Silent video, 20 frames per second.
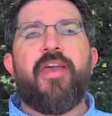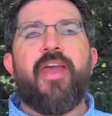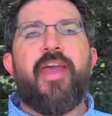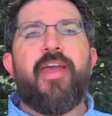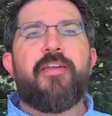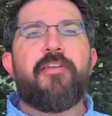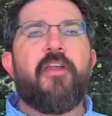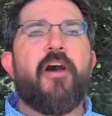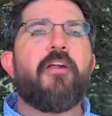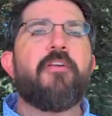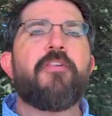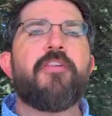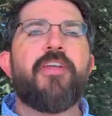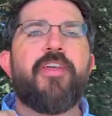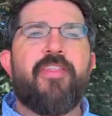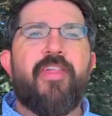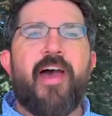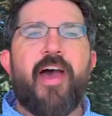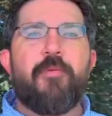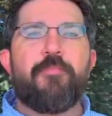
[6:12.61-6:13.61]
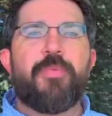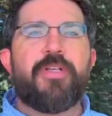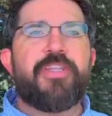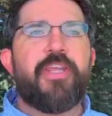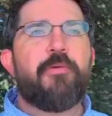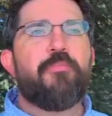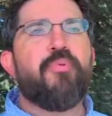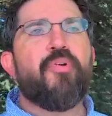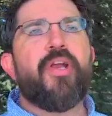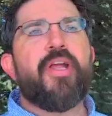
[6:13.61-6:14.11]
and not only that, but
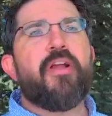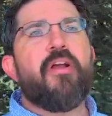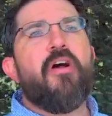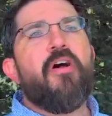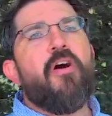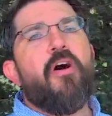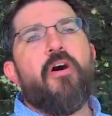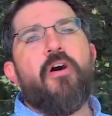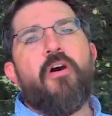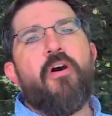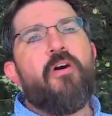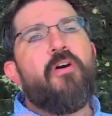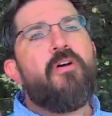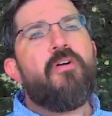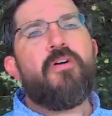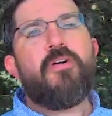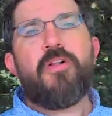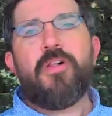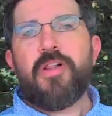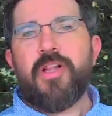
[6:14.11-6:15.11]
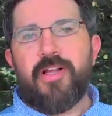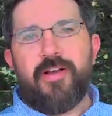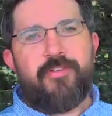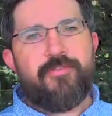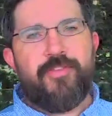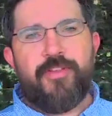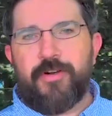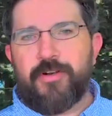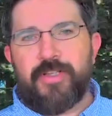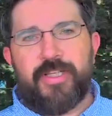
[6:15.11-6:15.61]
they bring all
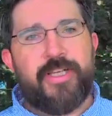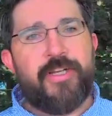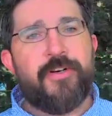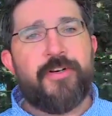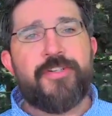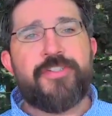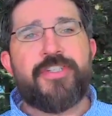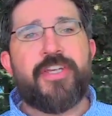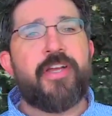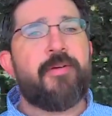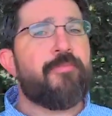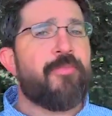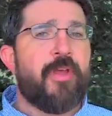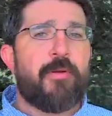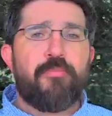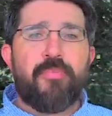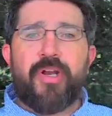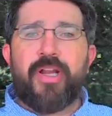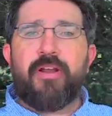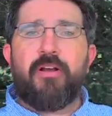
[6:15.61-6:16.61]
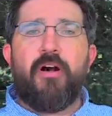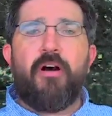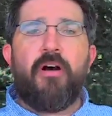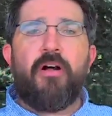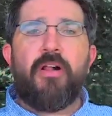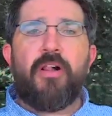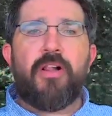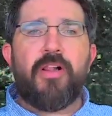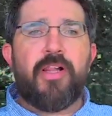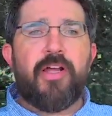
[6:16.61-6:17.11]
of their leadership, they bring
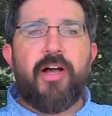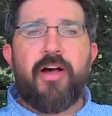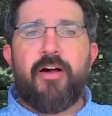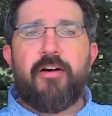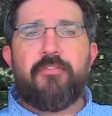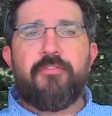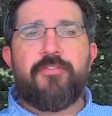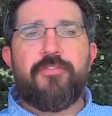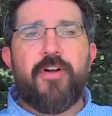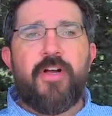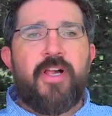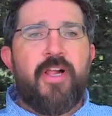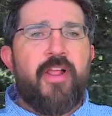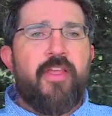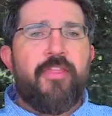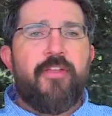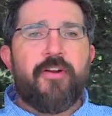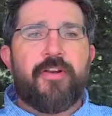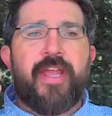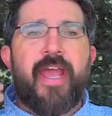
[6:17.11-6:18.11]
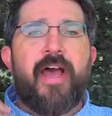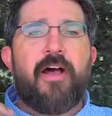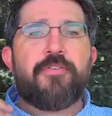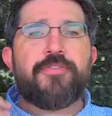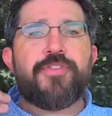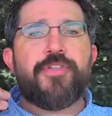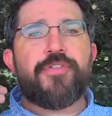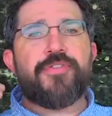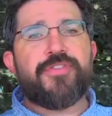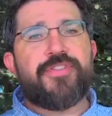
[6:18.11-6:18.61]
all of their
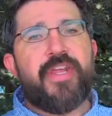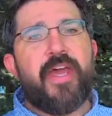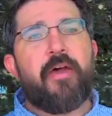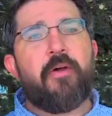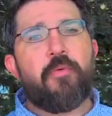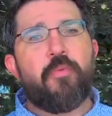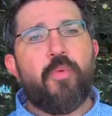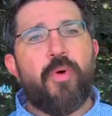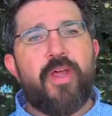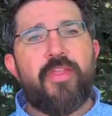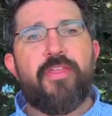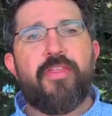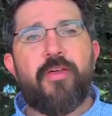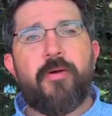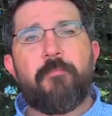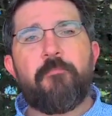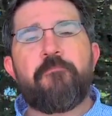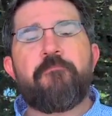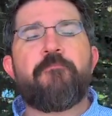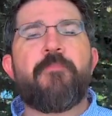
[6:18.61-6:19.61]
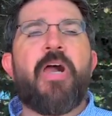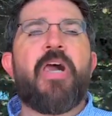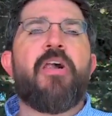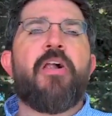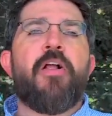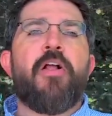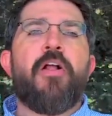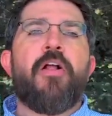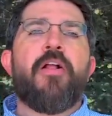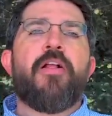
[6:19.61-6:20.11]
councils down with them.
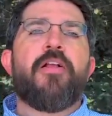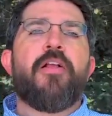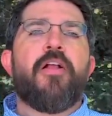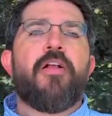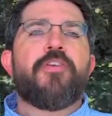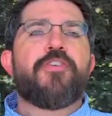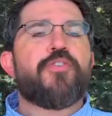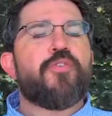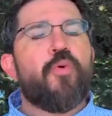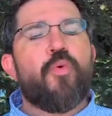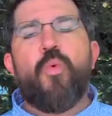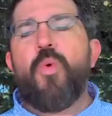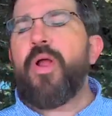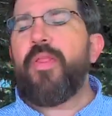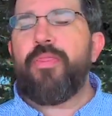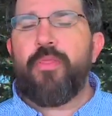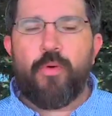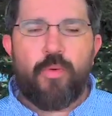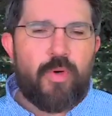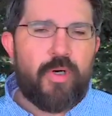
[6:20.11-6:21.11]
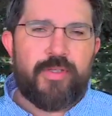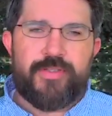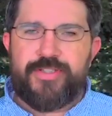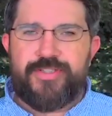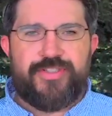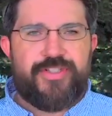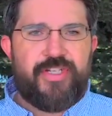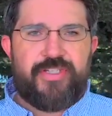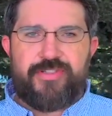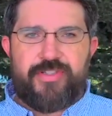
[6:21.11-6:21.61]
So what in the world
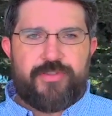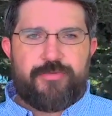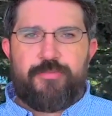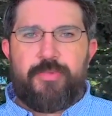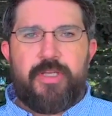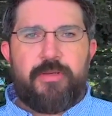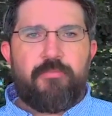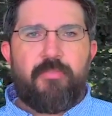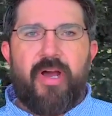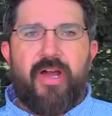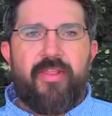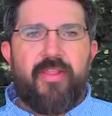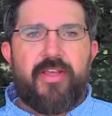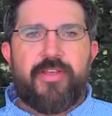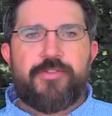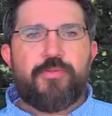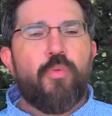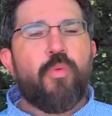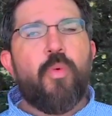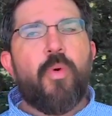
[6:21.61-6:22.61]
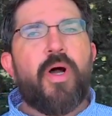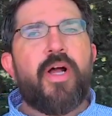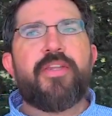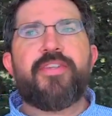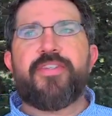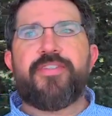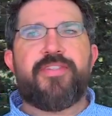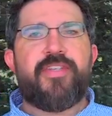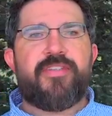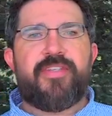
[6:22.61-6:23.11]
does Jesus mean by this? What
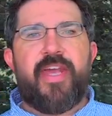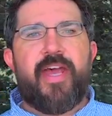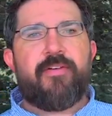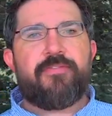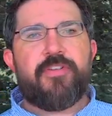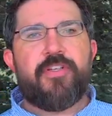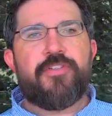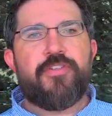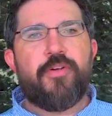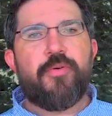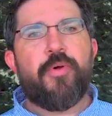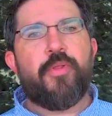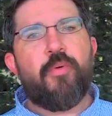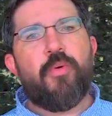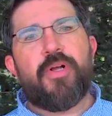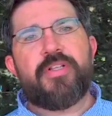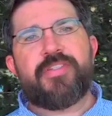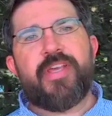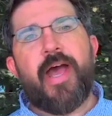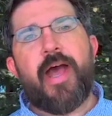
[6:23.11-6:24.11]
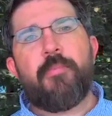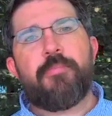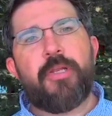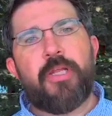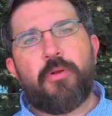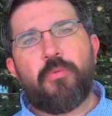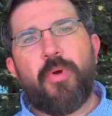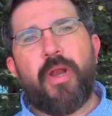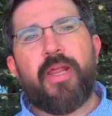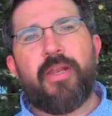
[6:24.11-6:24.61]
does this have to do with what's
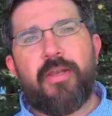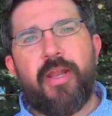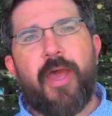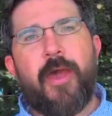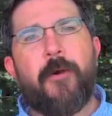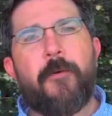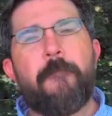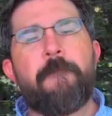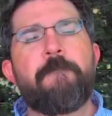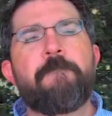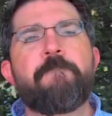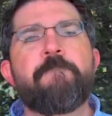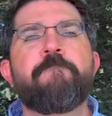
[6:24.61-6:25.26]
happening right now?